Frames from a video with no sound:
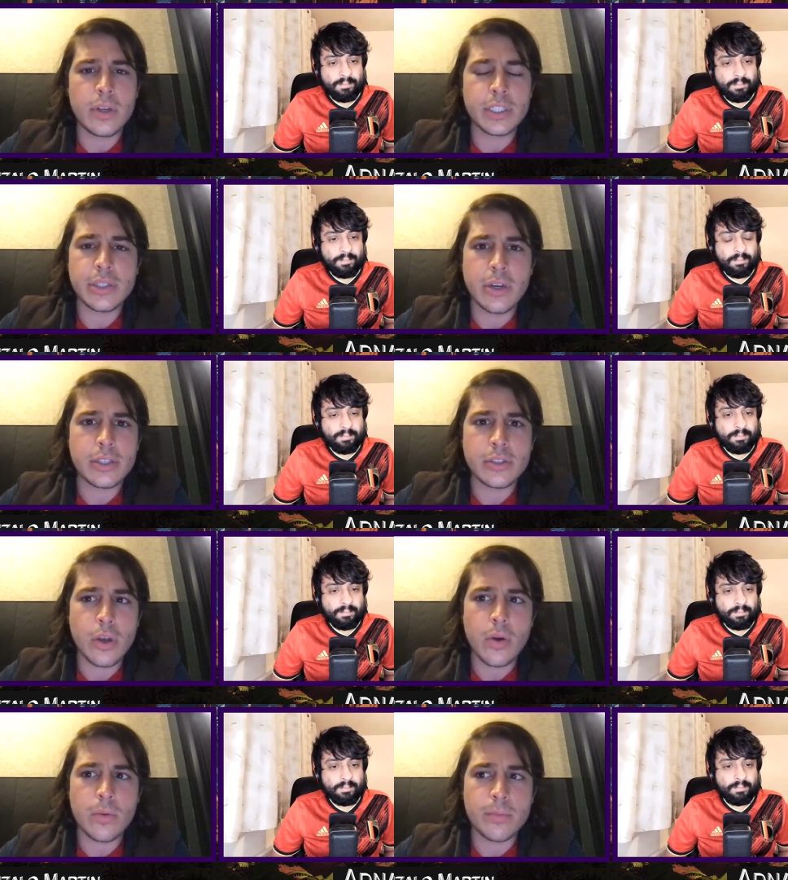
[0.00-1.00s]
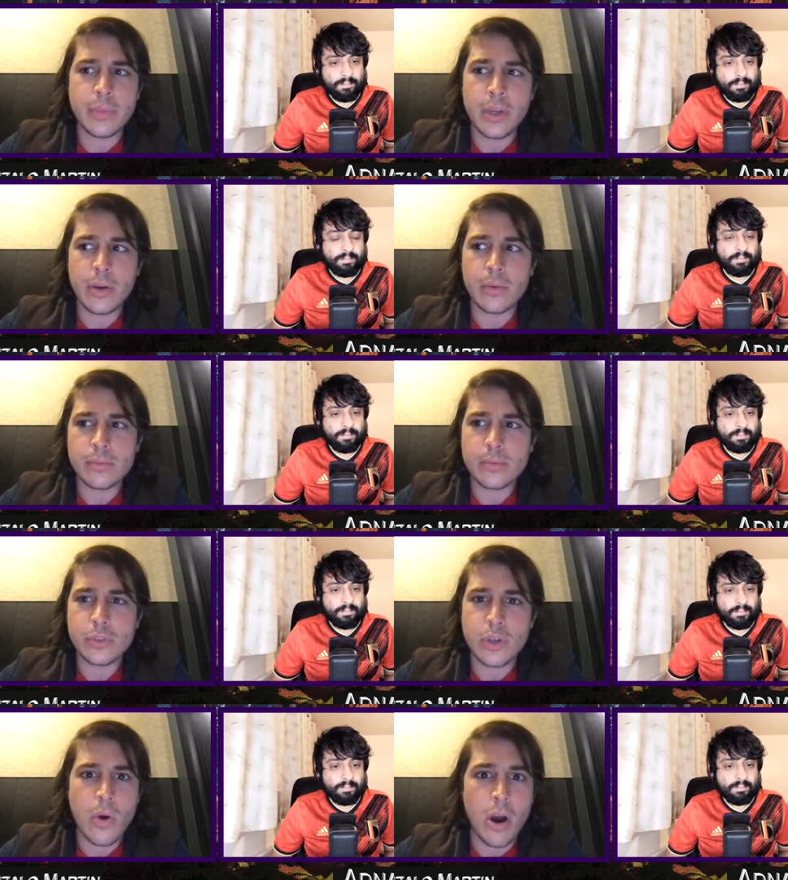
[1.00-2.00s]
Speaker 1: starts so, you know,
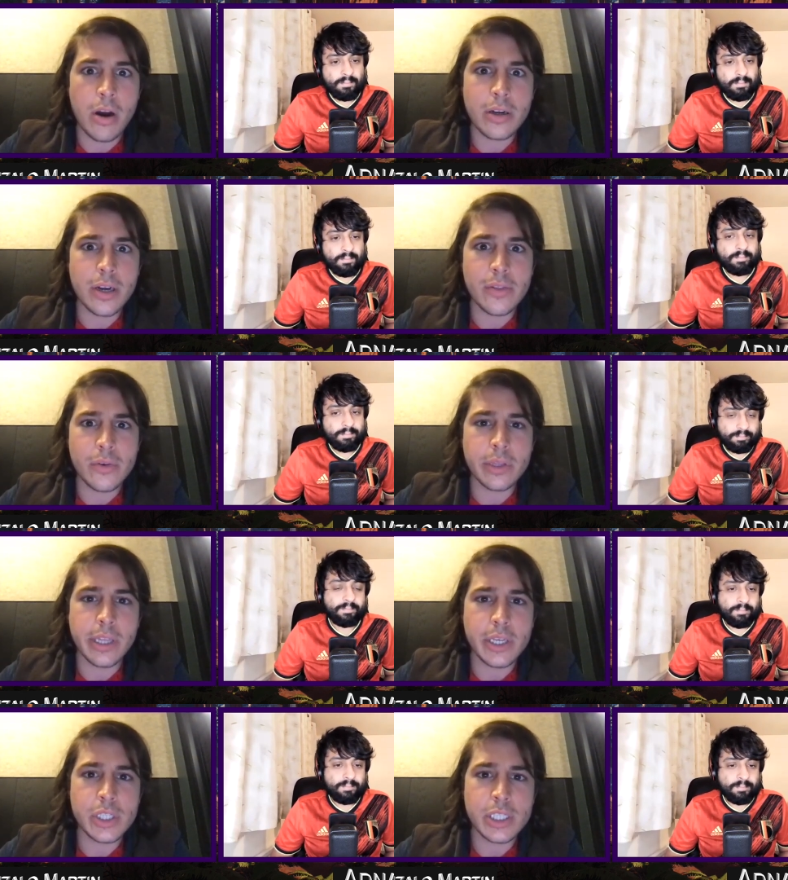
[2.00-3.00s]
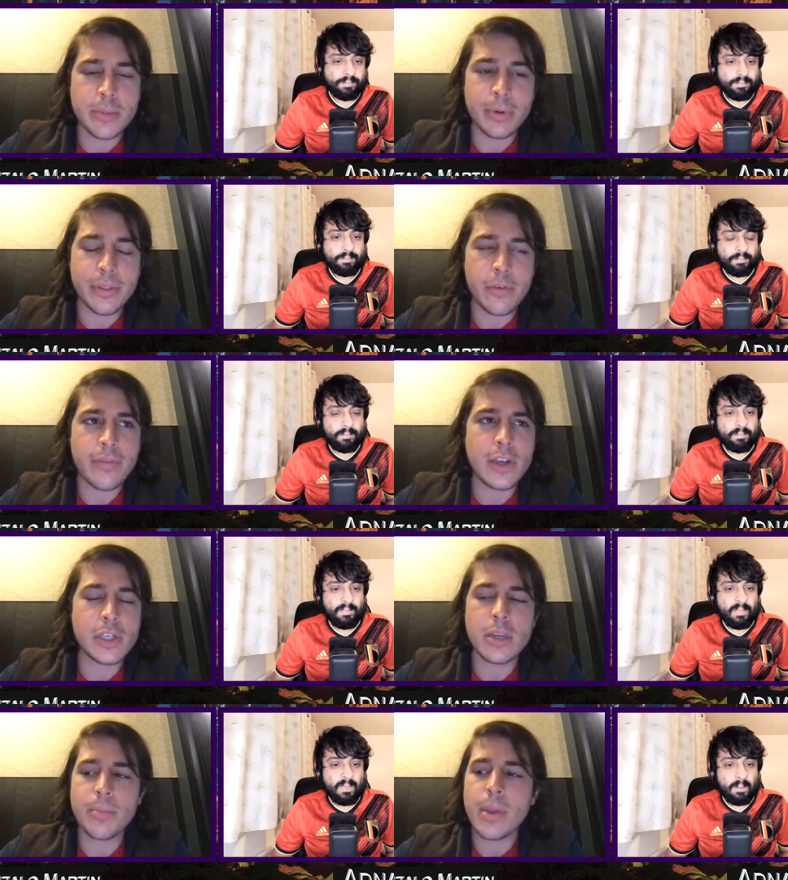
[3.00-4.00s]
so hard on their relationship and their
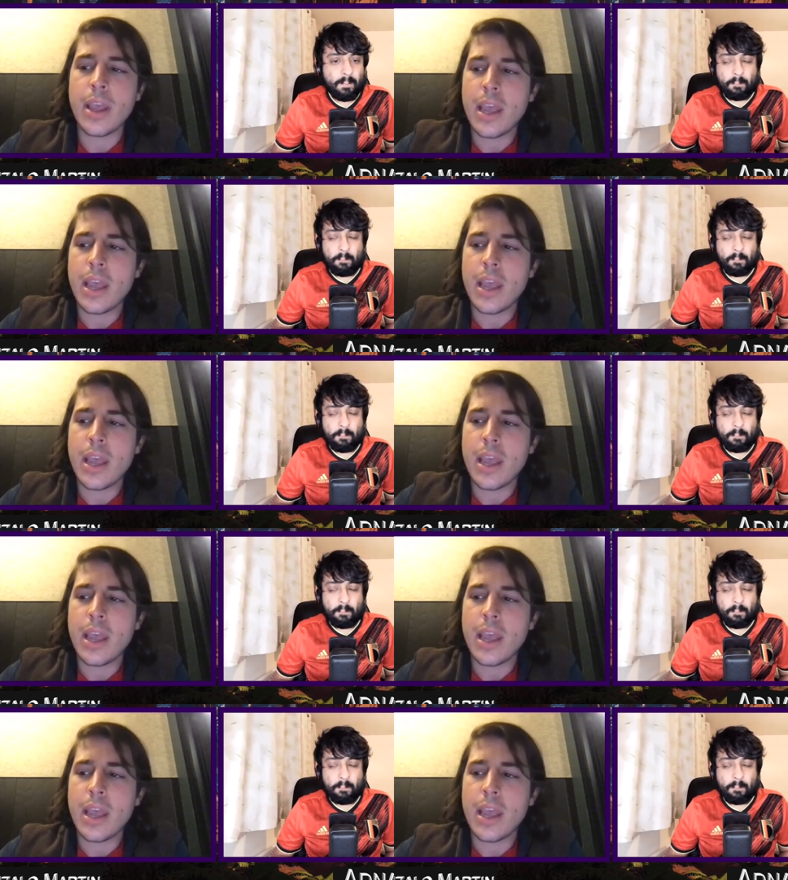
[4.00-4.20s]
friendship.